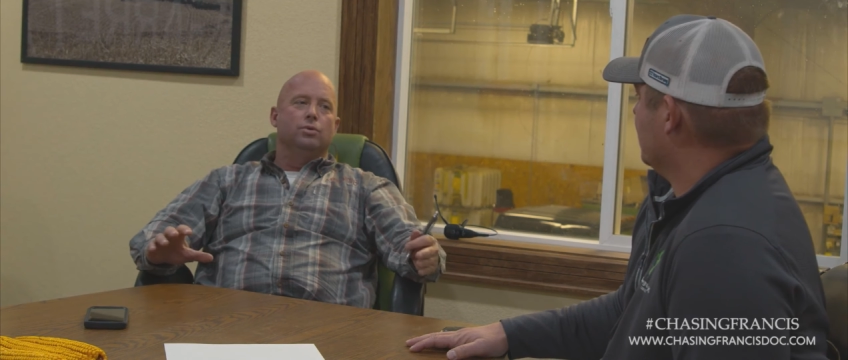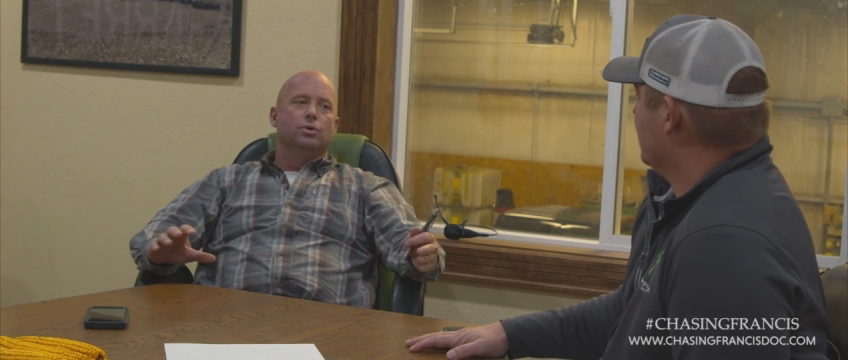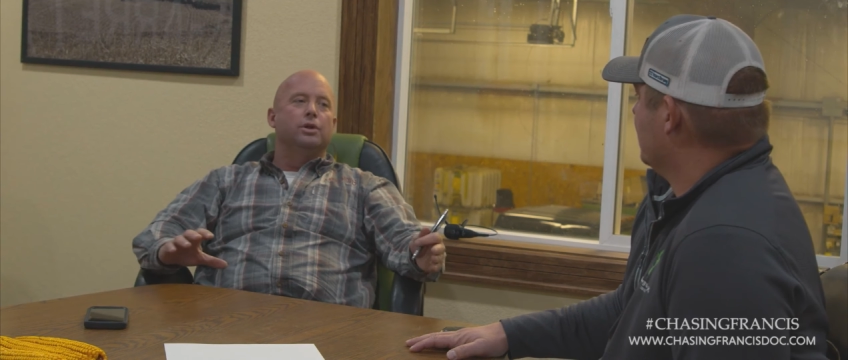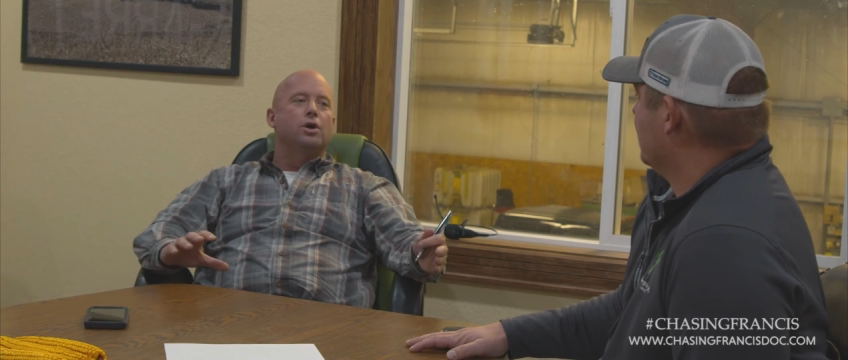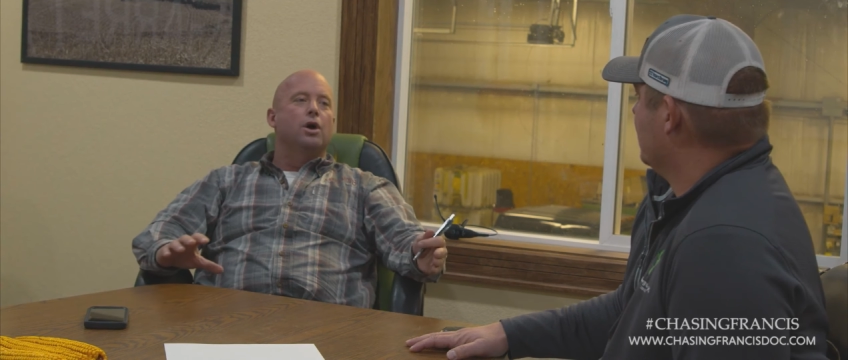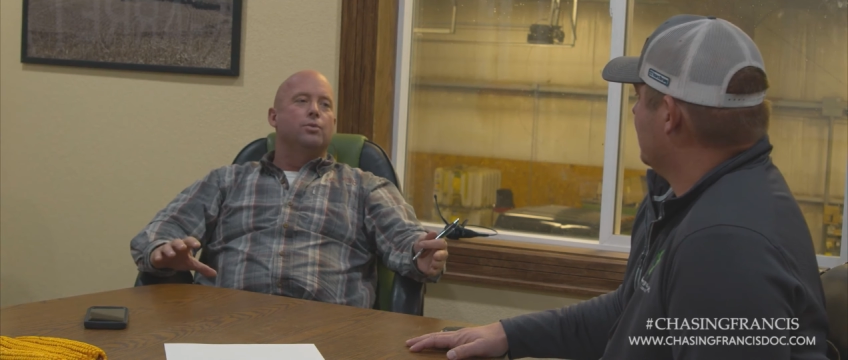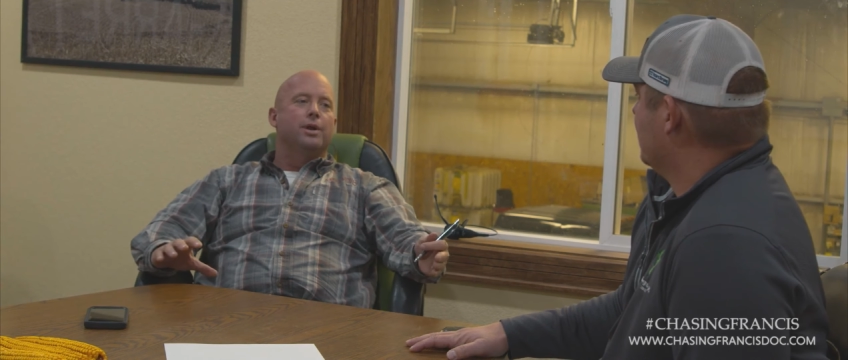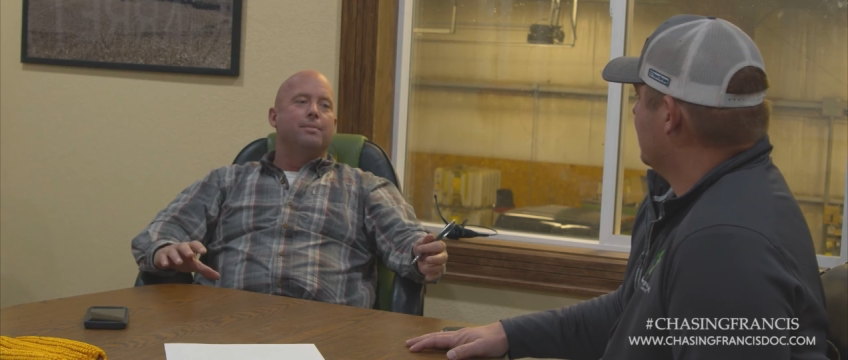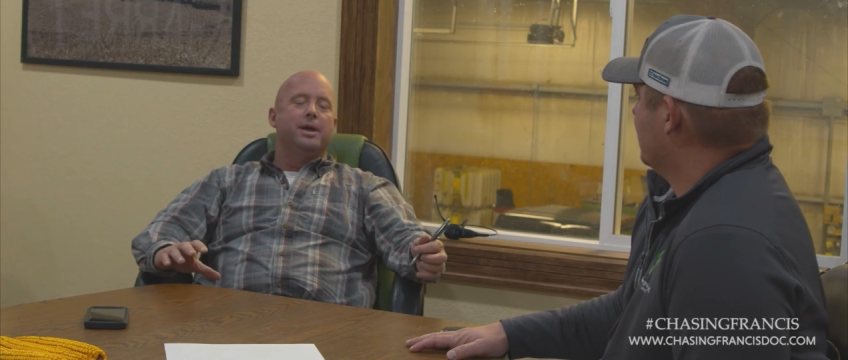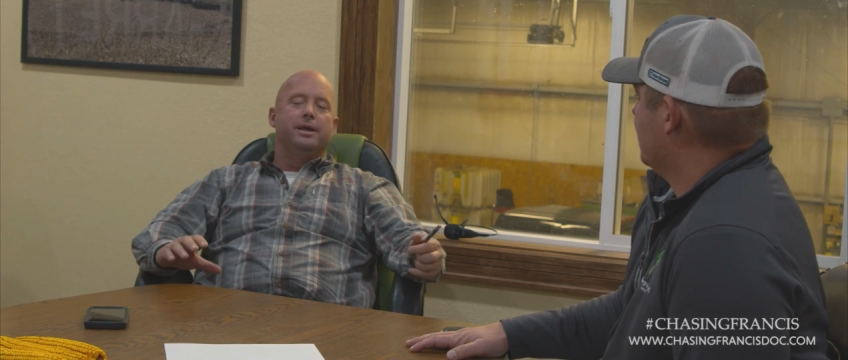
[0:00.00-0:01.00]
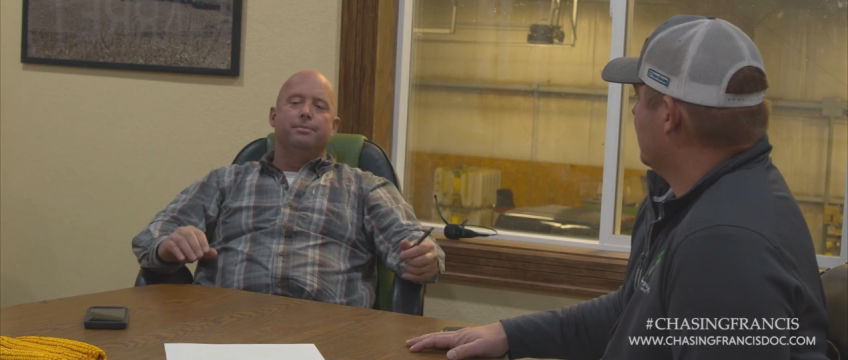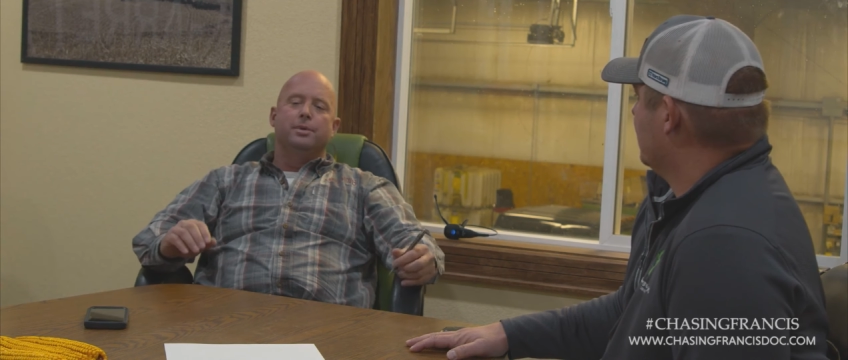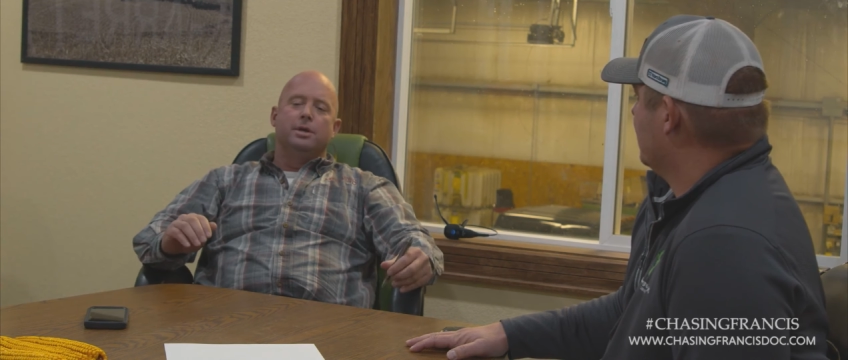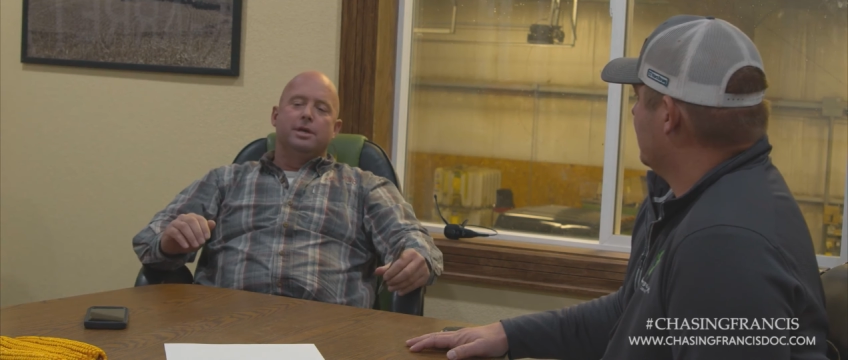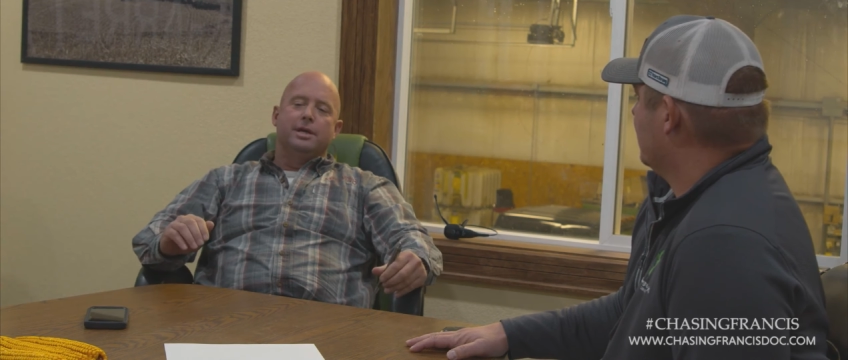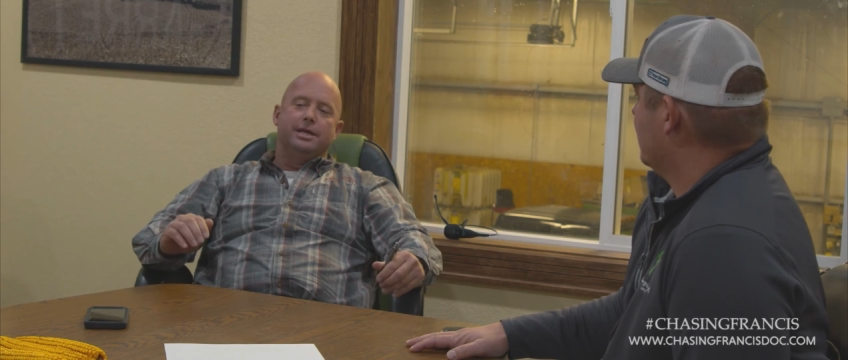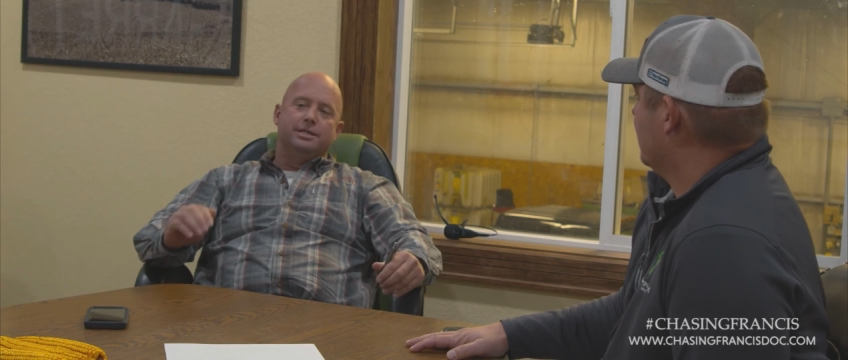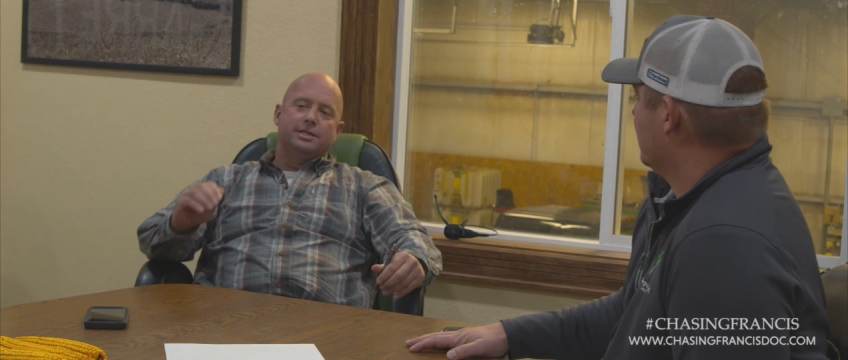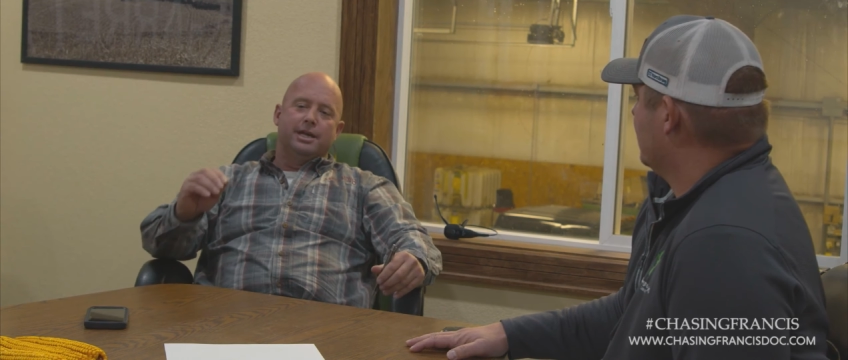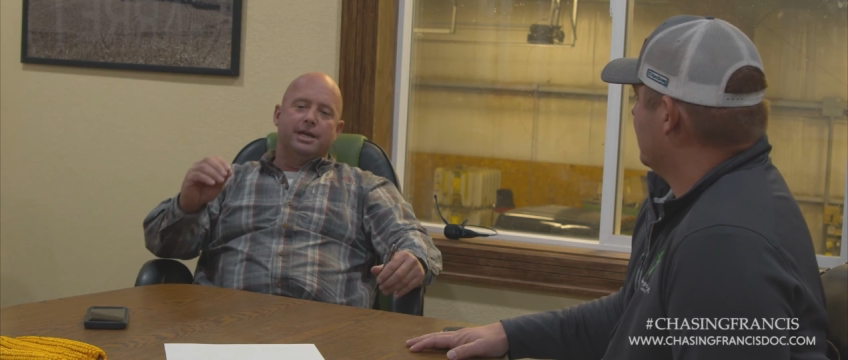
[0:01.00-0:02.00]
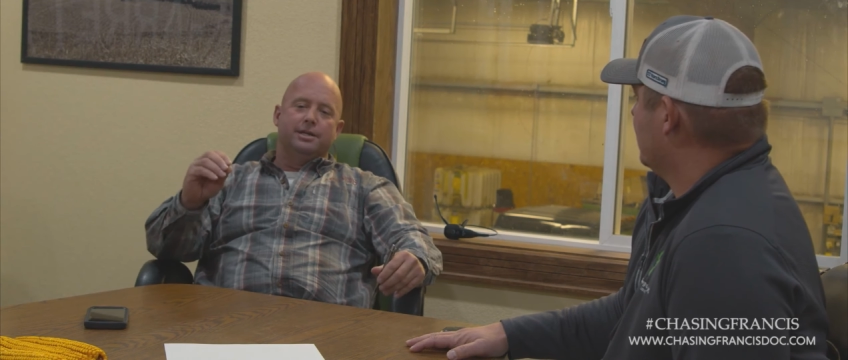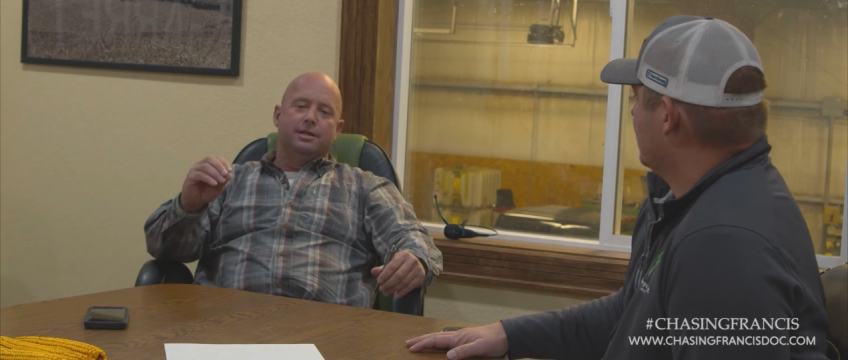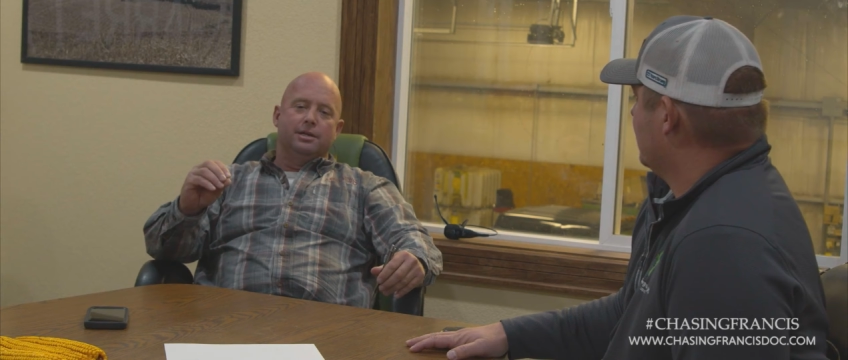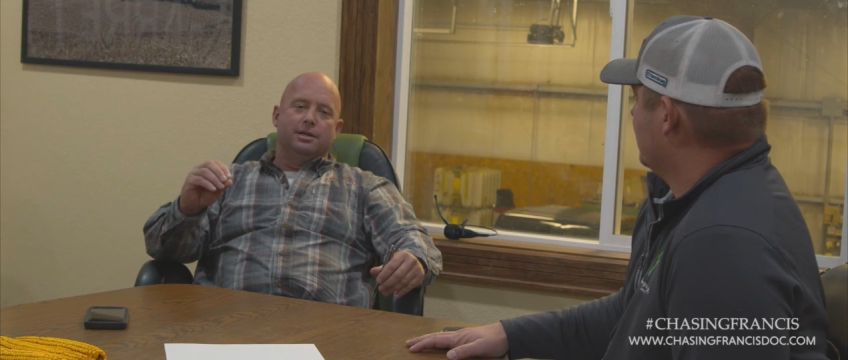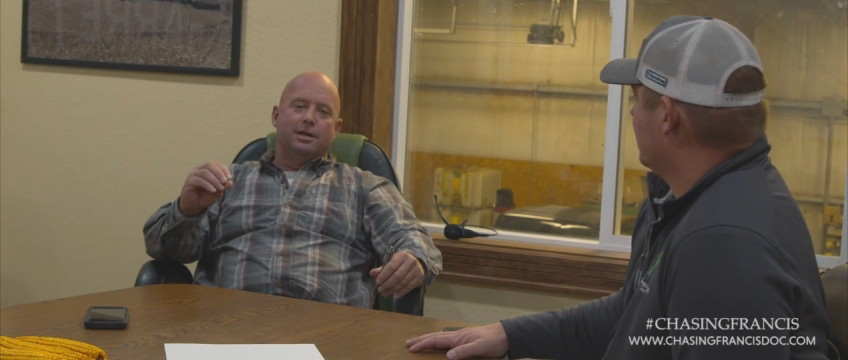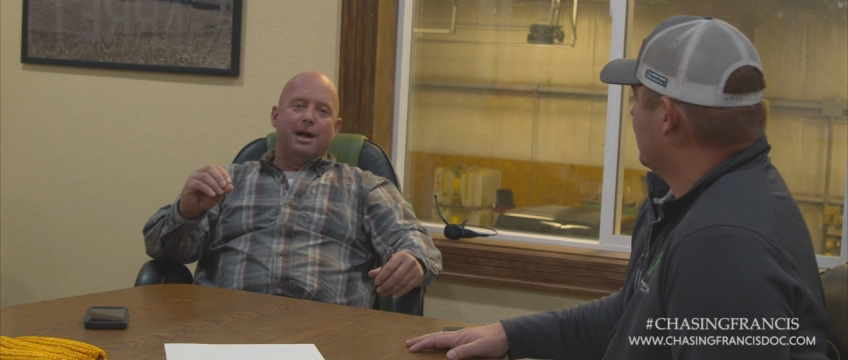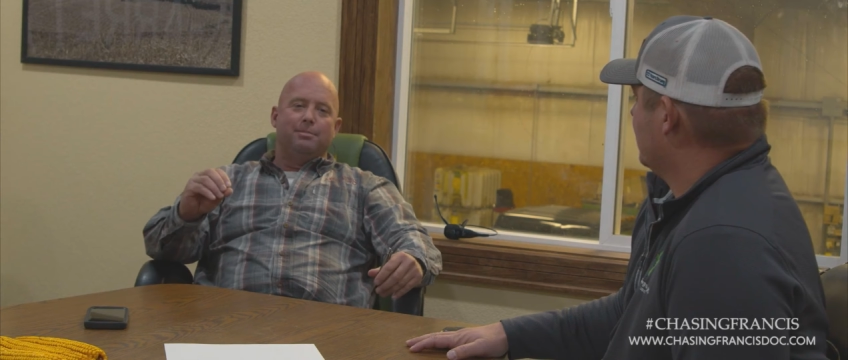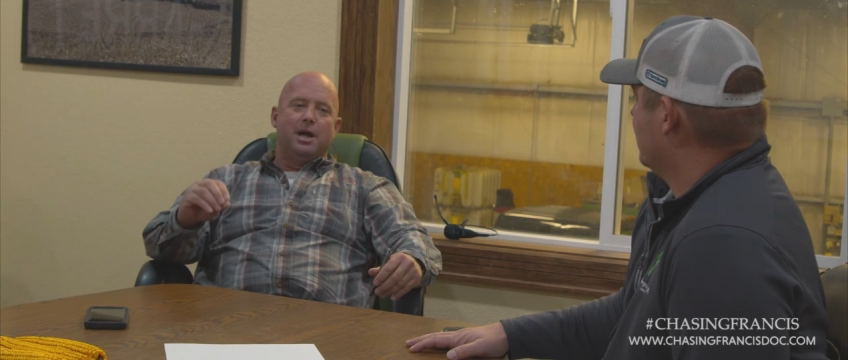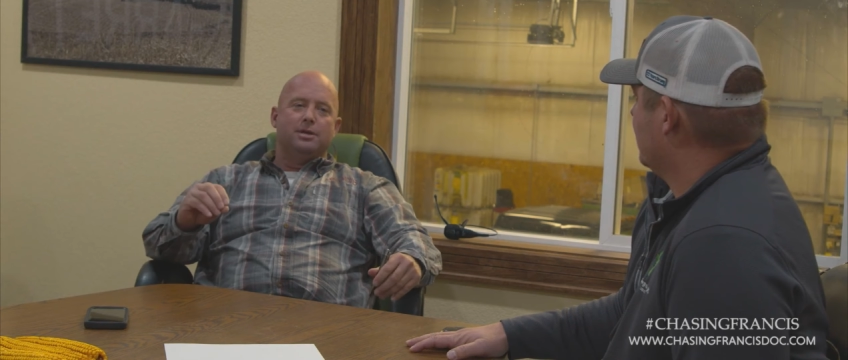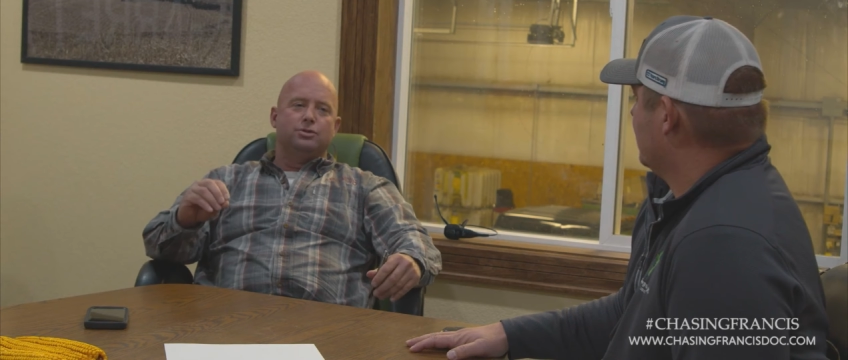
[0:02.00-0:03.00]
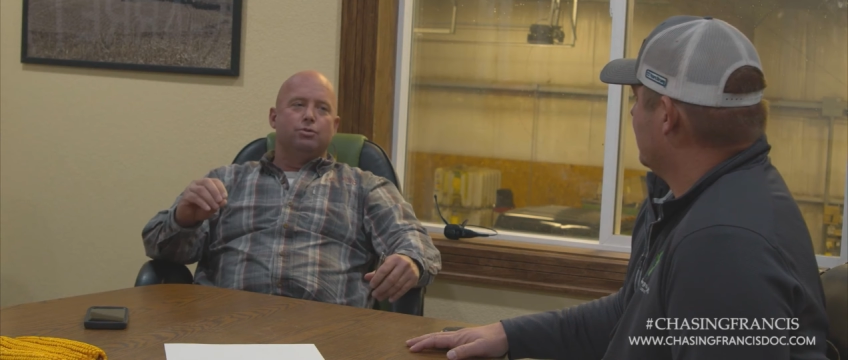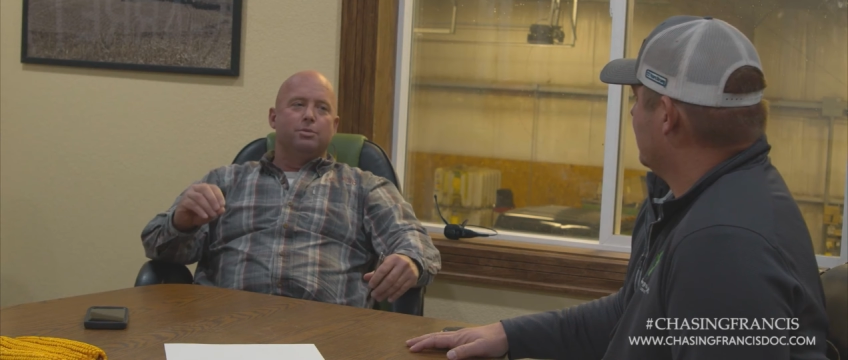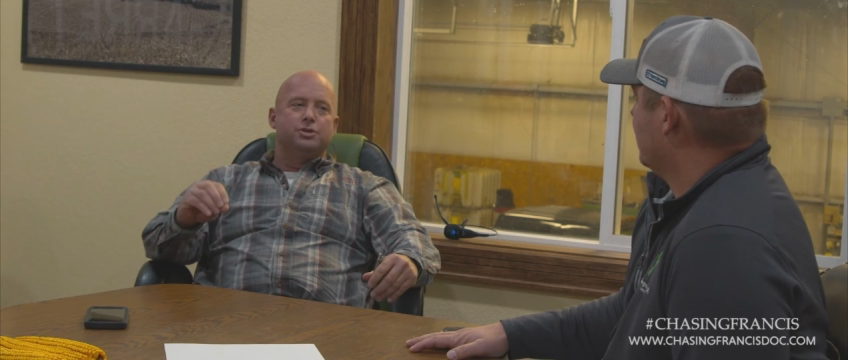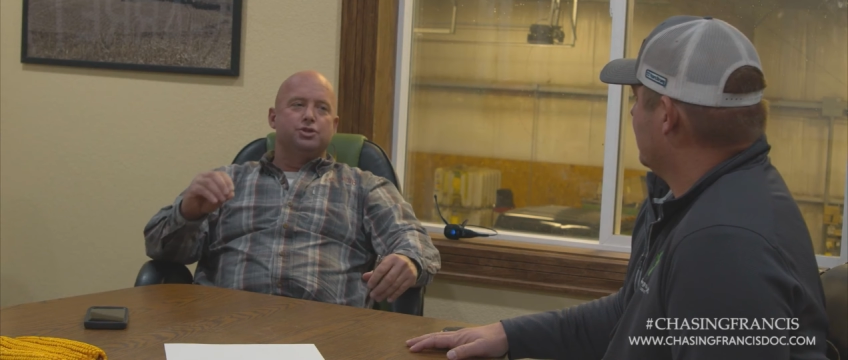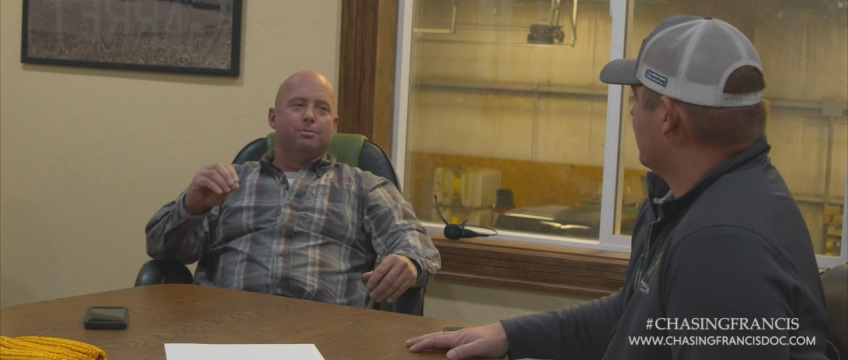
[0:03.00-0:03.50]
on when I met him, he said, I'm not so much